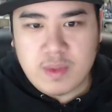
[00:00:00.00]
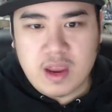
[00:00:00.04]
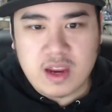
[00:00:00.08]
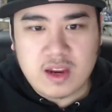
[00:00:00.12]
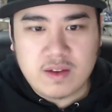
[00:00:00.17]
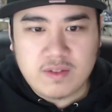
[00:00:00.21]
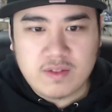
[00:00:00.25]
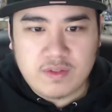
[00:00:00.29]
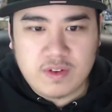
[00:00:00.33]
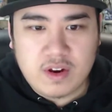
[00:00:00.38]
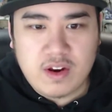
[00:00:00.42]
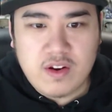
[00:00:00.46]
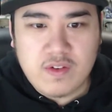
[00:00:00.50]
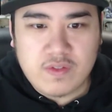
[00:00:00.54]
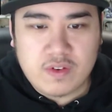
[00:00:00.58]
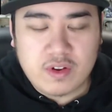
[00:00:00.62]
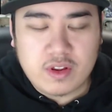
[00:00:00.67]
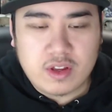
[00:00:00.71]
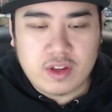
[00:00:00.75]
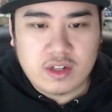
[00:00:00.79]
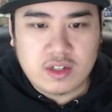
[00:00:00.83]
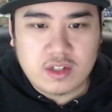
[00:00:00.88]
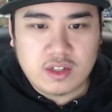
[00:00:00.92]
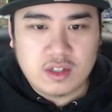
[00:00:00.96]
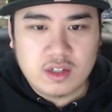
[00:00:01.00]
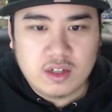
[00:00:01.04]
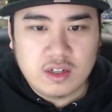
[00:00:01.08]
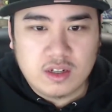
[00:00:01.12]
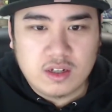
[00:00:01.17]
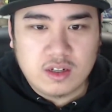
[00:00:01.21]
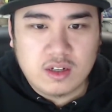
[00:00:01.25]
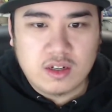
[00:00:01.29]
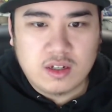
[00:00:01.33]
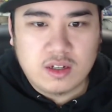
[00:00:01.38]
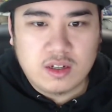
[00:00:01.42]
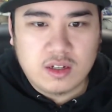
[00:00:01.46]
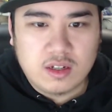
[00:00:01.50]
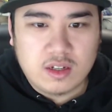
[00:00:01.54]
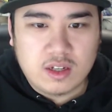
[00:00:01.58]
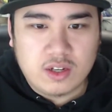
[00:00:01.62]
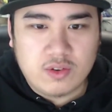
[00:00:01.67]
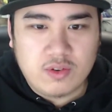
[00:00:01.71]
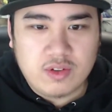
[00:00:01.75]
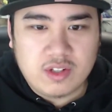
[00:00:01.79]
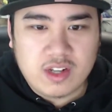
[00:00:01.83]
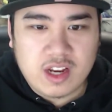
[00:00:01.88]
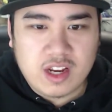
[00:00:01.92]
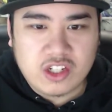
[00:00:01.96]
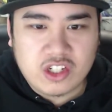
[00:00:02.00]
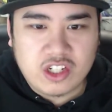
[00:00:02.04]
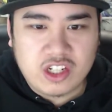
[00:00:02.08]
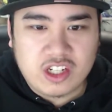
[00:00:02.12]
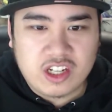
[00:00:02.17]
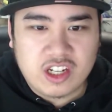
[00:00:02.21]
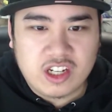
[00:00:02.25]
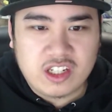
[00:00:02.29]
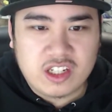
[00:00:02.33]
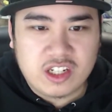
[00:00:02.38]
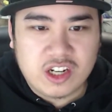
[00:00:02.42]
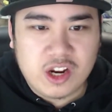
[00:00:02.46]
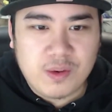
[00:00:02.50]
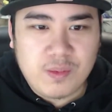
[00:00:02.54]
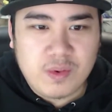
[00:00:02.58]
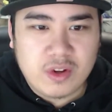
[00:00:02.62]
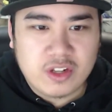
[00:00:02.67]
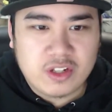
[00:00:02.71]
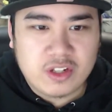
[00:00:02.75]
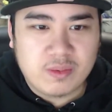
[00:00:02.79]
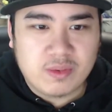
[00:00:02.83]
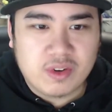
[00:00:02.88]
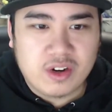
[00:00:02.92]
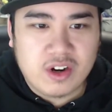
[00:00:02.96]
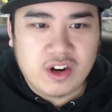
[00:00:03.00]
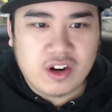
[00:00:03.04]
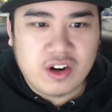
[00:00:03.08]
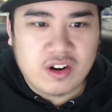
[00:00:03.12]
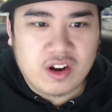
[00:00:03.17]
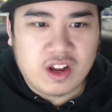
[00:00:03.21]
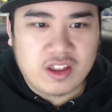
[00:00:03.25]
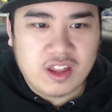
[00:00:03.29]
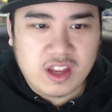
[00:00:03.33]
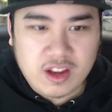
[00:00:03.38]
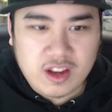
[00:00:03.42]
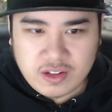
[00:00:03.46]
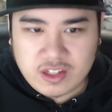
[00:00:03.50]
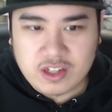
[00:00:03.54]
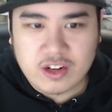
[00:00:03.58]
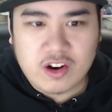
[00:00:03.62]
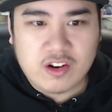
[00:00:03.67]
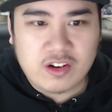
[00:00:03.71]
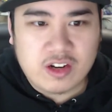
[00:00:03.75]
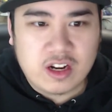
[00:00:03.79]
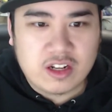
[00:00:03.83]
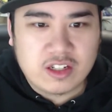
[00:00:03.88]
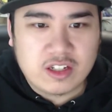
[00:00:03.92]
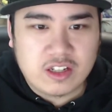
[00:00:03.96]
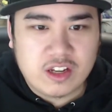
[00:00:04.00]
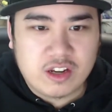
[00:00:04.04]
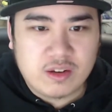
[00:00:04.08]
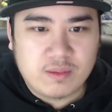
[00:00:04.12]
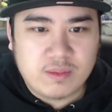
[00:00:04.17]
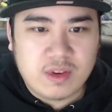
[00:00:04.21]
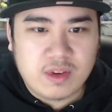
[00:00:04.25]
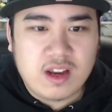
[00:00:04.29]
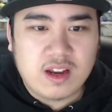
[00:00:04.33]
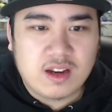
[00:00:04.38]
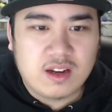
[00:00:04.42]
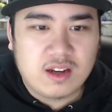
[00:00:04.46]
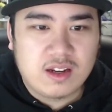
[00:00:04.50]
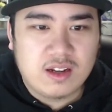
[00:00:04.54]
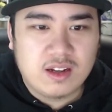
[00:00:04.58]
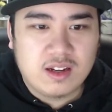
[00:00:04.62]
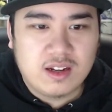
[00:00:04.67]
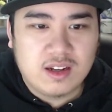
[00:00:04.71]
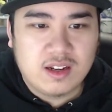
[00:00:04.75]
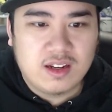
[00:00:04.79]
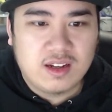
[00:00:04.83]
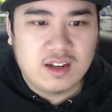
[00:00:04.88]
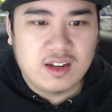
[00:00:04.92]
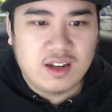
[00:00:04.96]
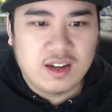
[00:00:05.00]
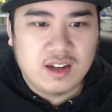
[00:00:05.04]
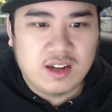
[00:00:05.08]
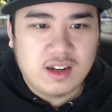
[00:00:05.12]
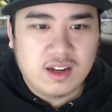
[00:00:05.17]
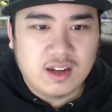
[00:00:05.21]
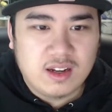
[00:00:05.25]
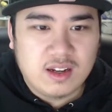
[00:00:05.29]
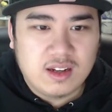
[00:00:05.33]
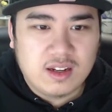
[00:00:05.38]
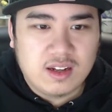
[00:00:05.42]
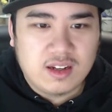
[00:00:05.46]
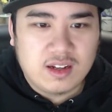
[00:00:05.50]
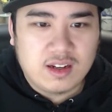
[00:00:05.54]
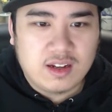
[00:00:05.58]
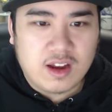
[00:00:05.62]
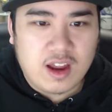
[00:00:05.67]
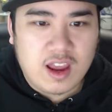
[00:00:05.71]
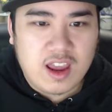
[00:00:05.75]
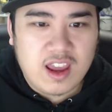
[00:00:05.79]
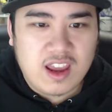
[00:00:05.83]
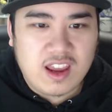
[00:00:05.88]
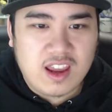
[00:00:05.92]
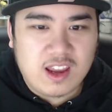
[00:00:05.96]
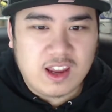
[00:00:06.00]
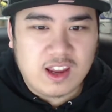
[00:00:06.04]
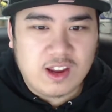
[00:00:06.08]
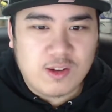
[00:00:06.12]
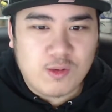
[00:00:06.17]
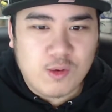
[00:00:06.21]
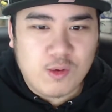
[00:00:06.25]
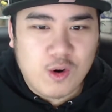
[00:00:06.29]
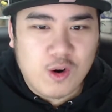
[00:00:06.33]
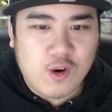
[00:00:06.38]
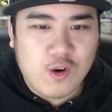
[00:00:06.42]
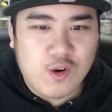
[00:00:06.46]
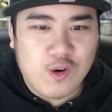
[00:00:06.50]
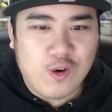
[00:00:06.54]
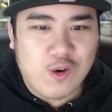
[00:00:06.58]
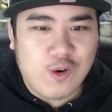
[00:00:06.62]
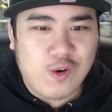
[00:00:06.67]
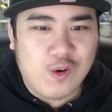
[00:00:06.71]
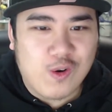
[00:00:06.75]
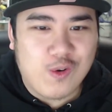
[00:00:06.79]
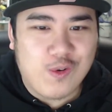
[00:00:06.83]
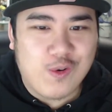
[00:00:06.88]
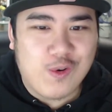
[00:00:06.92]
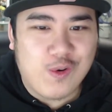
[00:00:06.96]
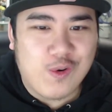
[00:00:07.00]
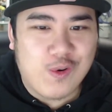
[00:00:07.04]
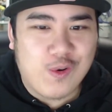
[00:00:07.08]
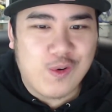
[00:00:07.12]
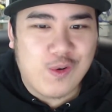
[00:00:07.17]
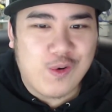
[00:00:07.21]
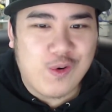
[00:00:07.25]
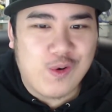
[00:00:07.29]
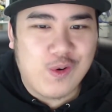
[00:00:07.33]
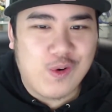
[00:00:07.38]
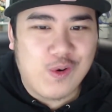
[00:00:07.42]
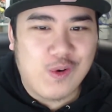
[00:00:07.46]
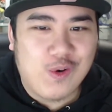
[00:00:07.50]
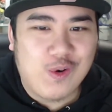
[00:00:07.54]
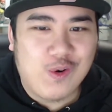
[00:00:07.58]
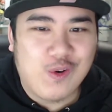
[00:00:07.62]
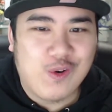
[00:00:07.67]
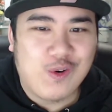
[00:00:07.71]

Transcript: of the video for this. He was actually kissing up on some girl. I think it's the girl next to him. Yeah. Hey, whoa, whoa.